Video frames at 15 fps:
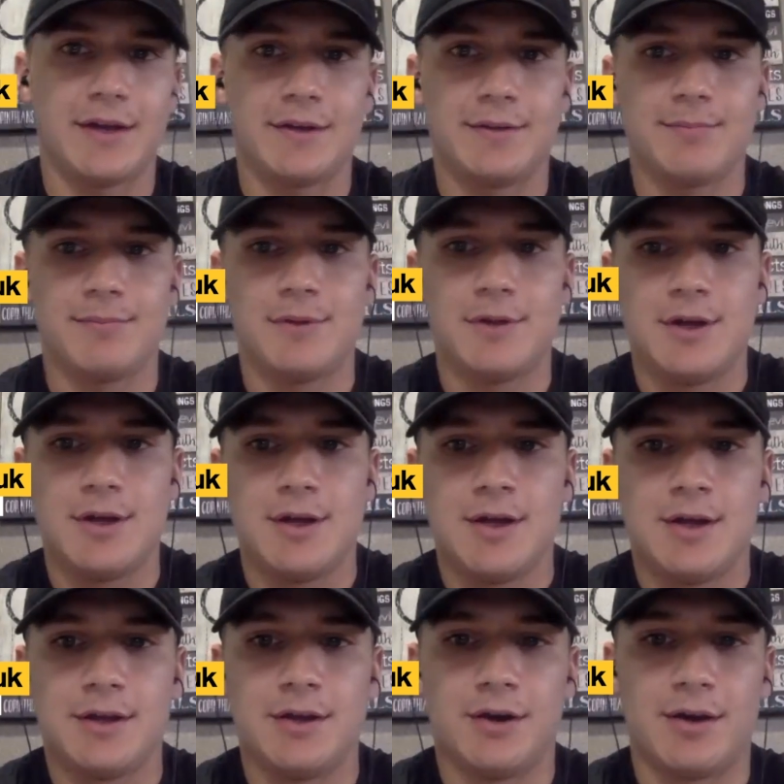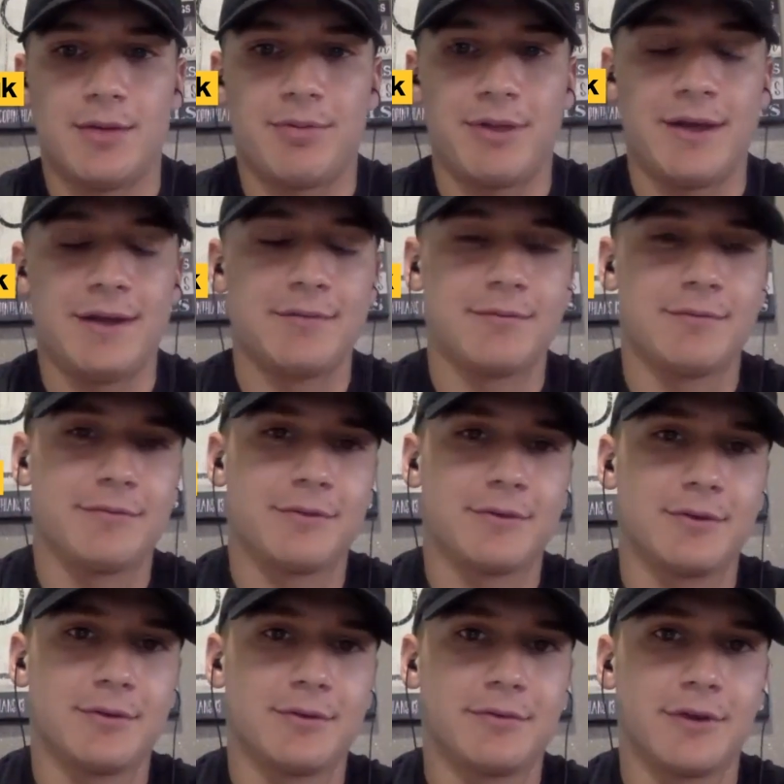You know, I plan
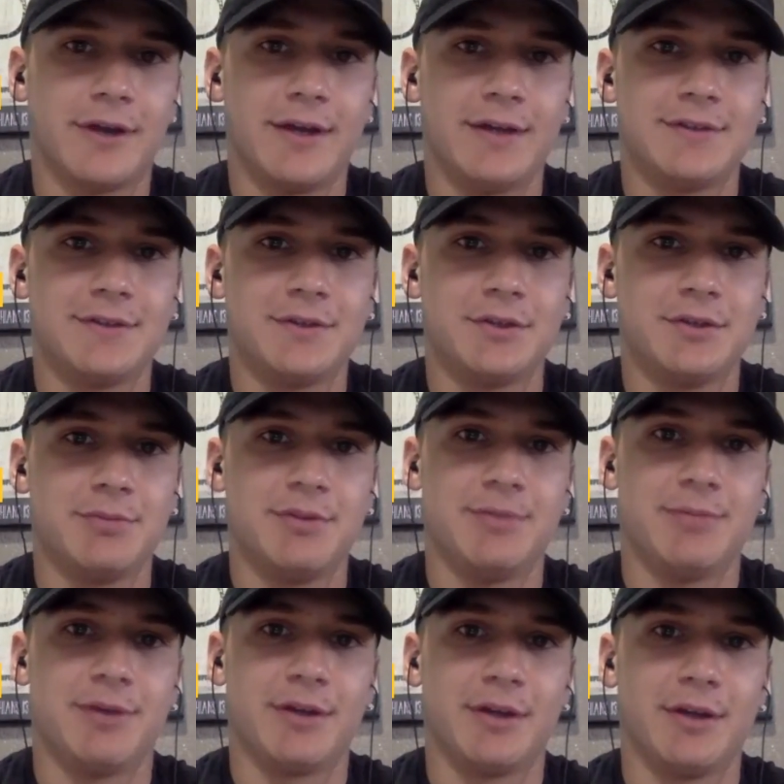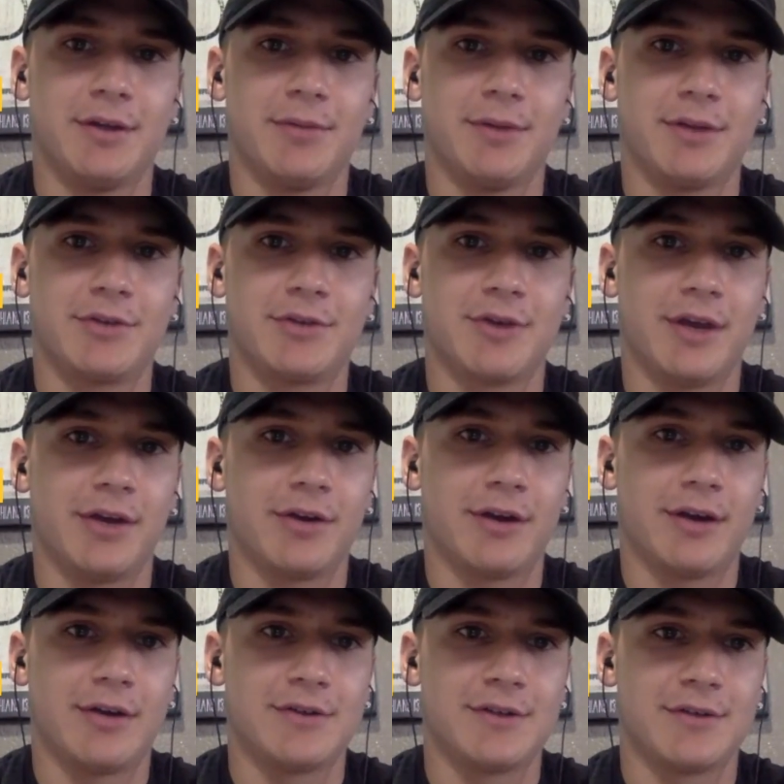for ASU to be my training
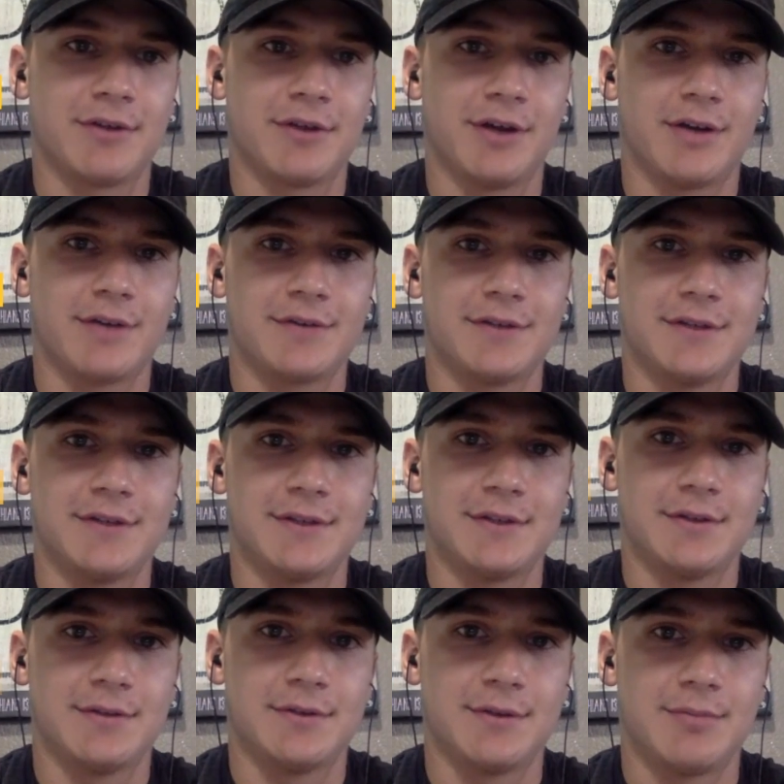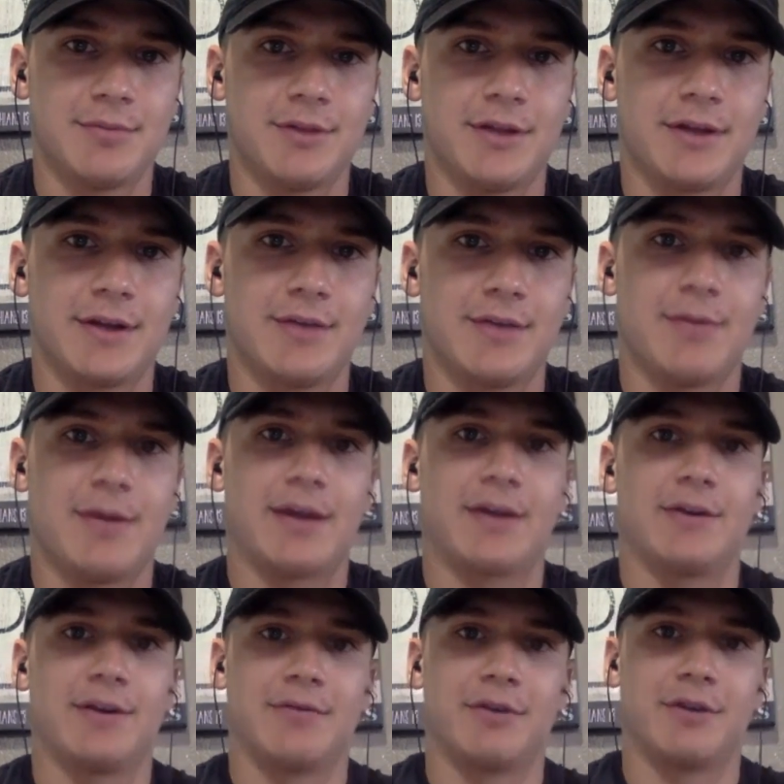grounds every off season. I plan to come back
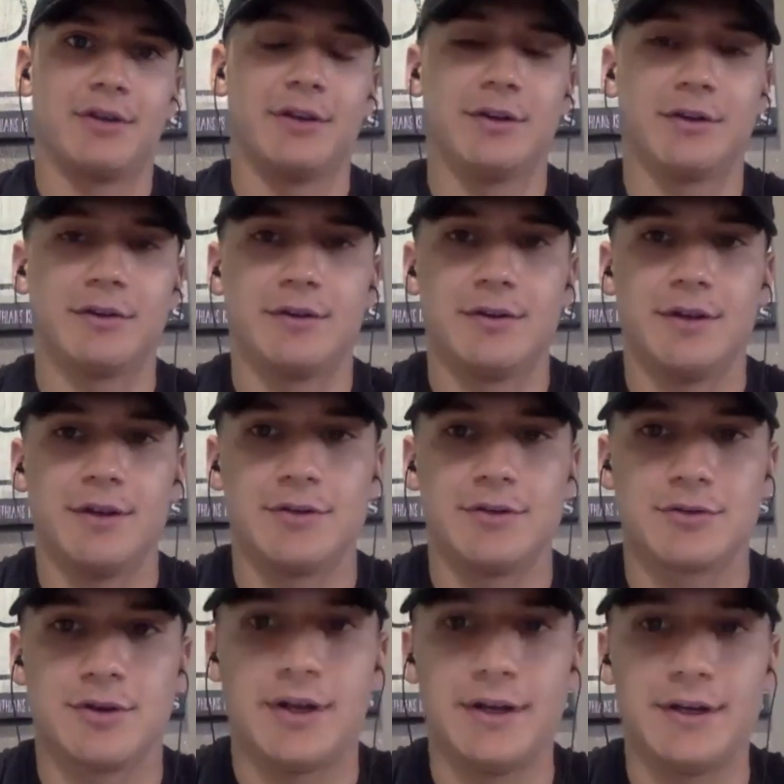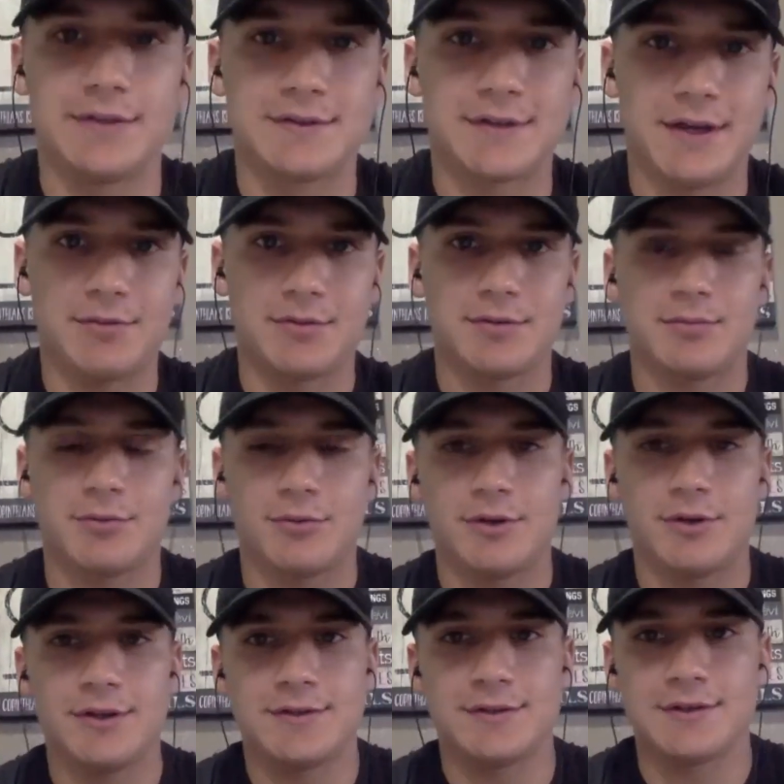here every year and train and skate with the
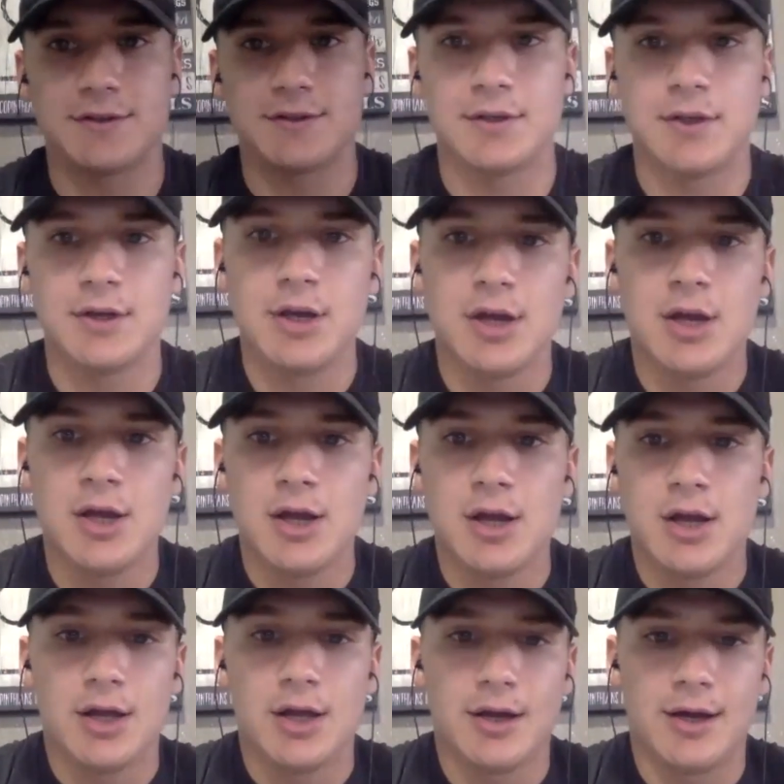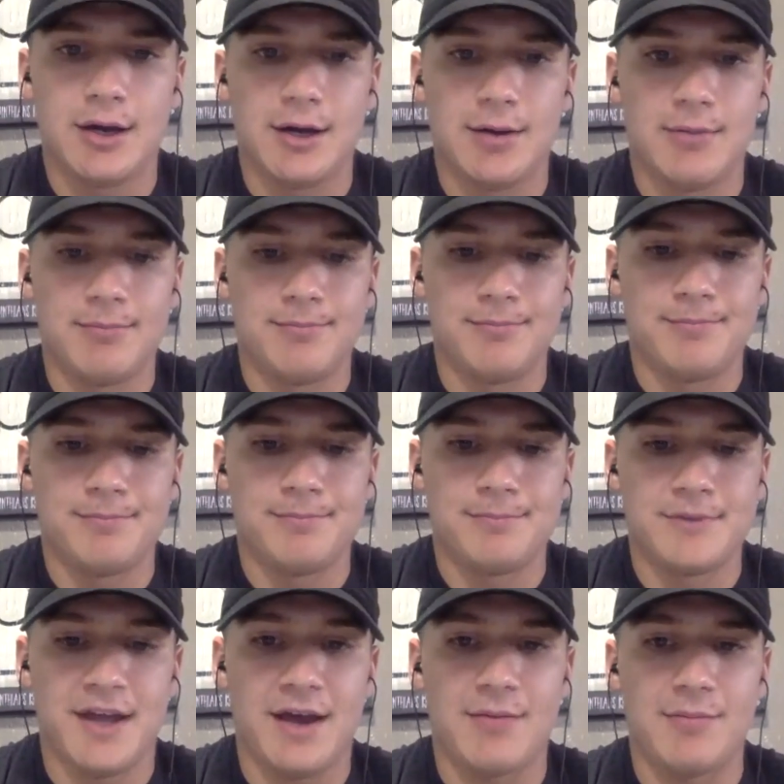boys. And
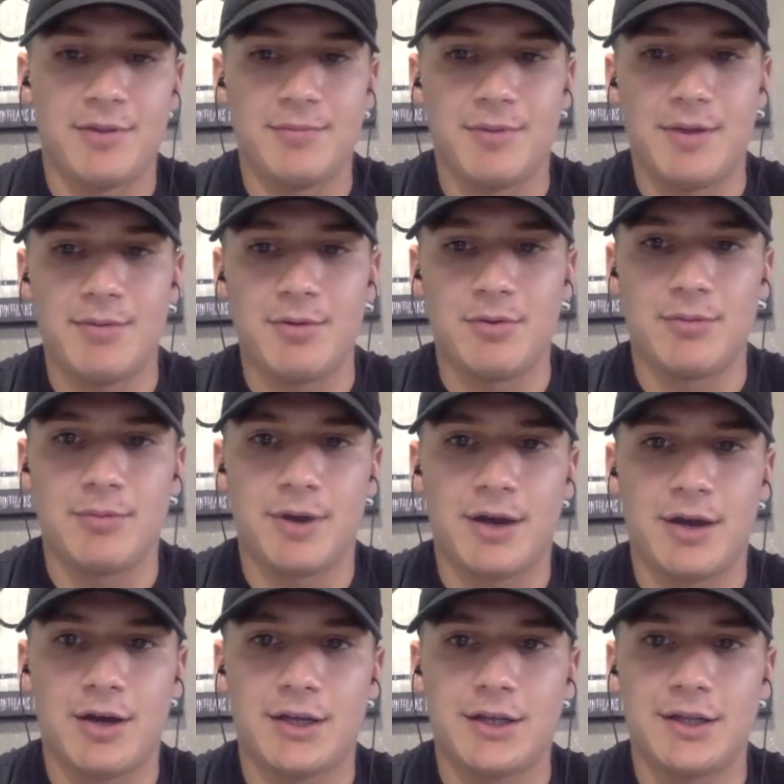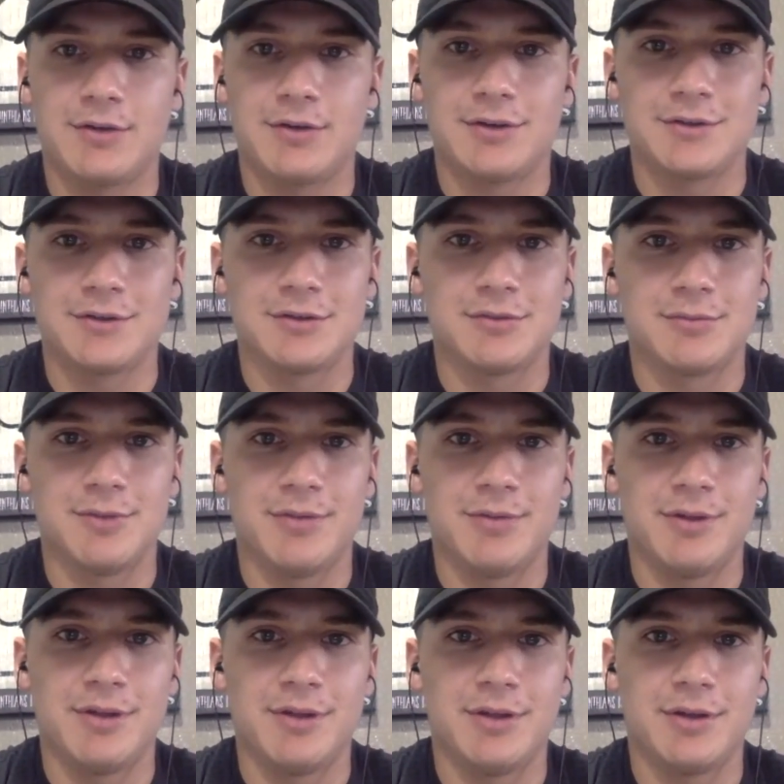yeah, I mean, maybe when my hockey career is over,
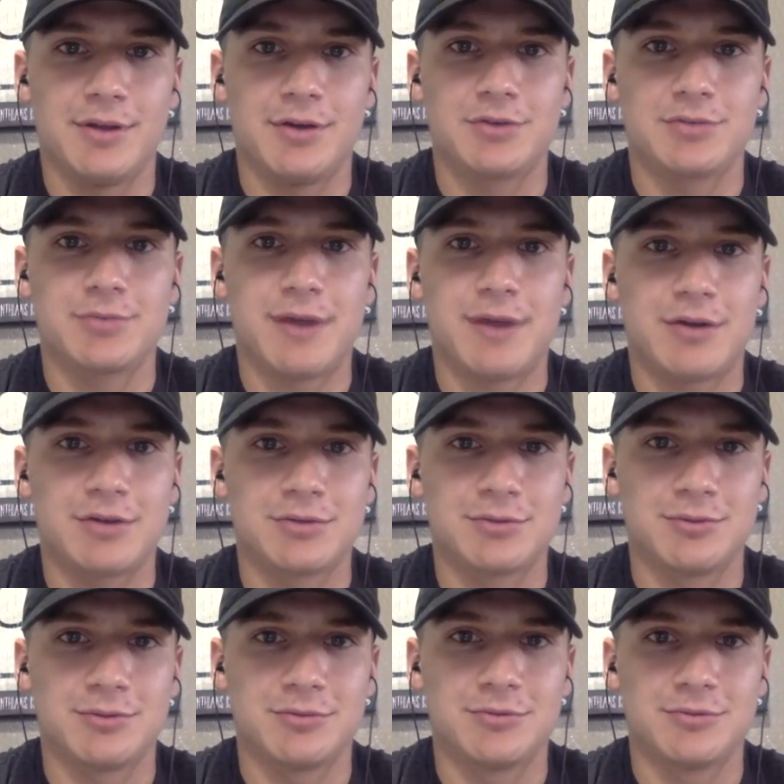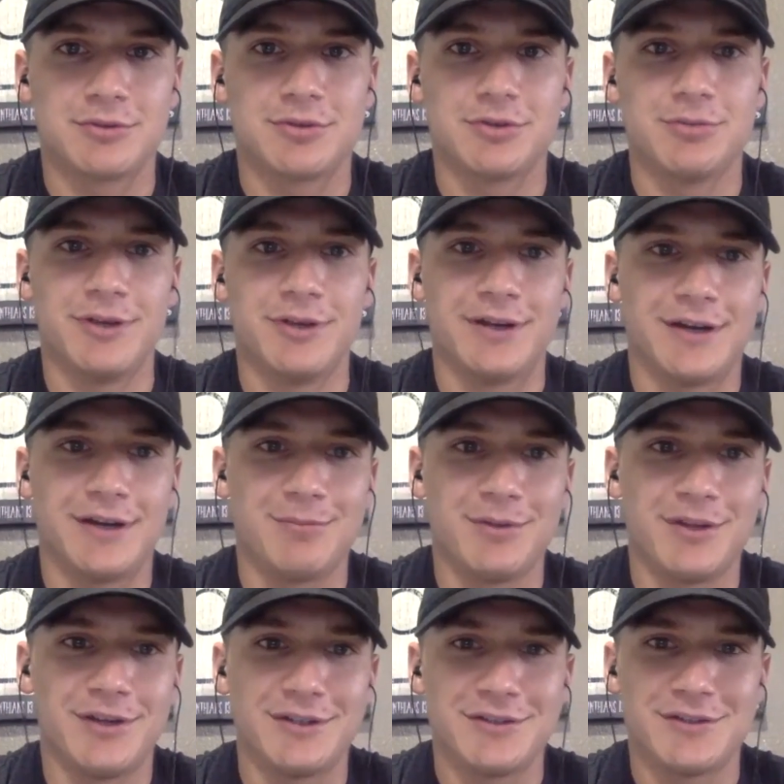maybe Coach Powers will recruit me to come
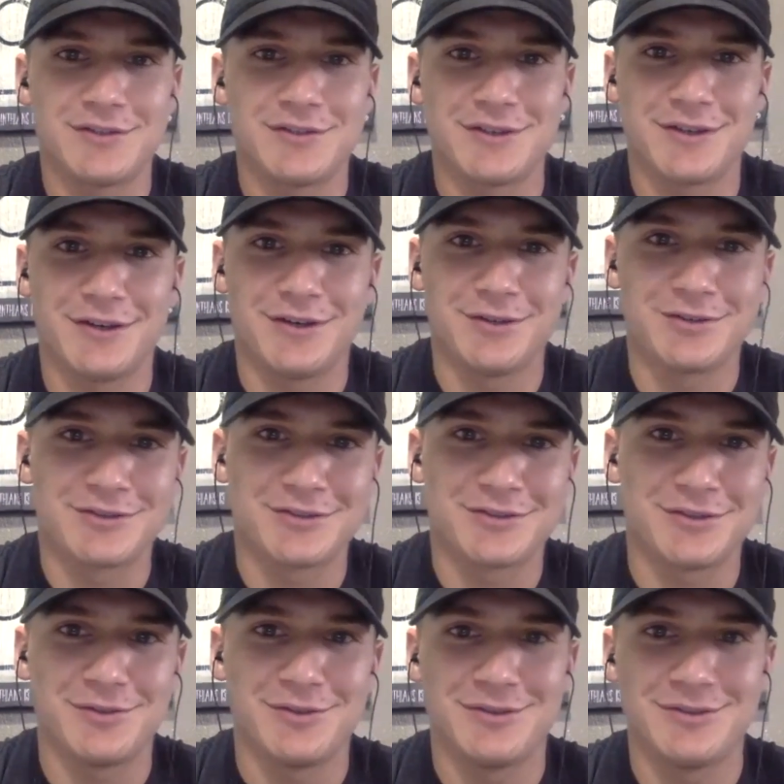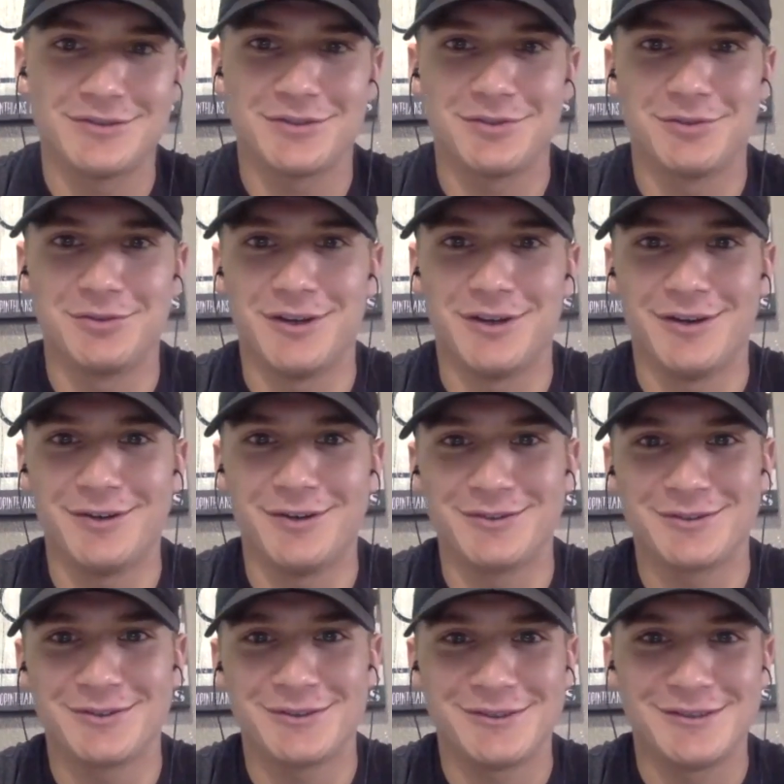be an assistant coach. So who knows?